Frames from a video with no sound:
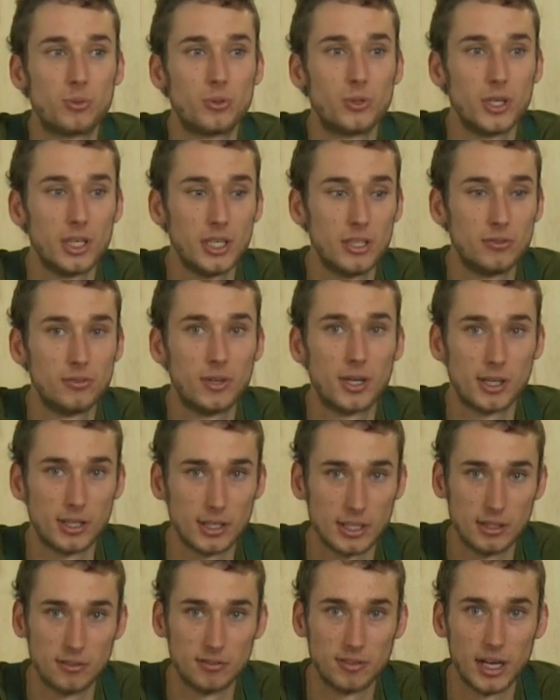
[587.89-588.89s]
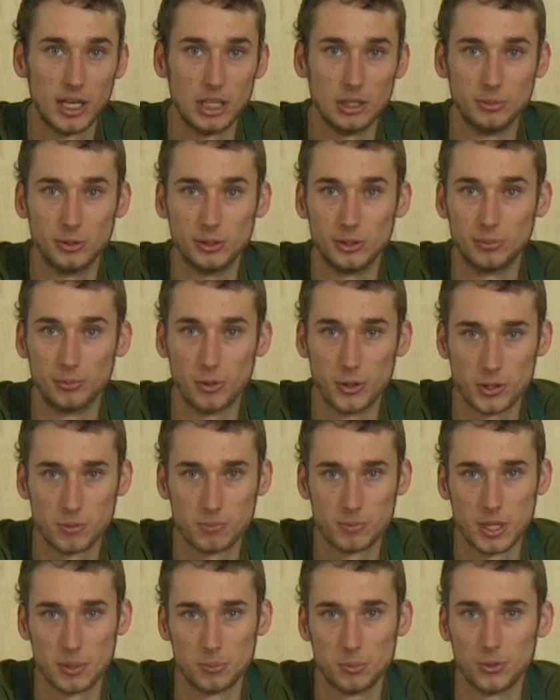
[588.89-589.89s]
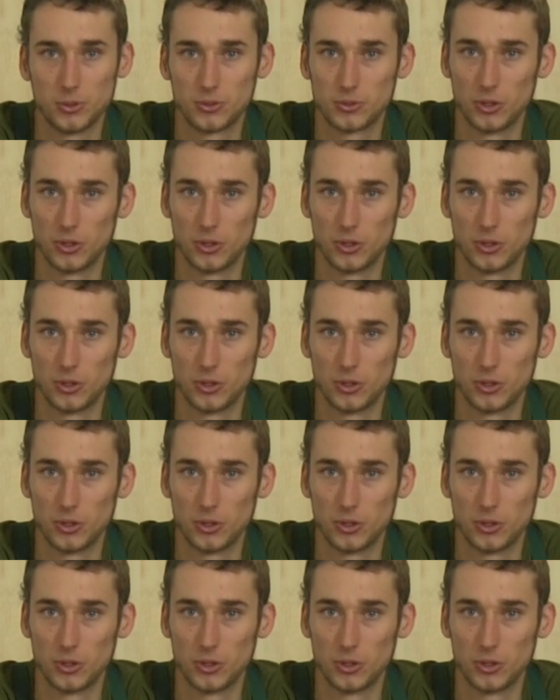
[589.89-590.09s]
pretty readily available to most people.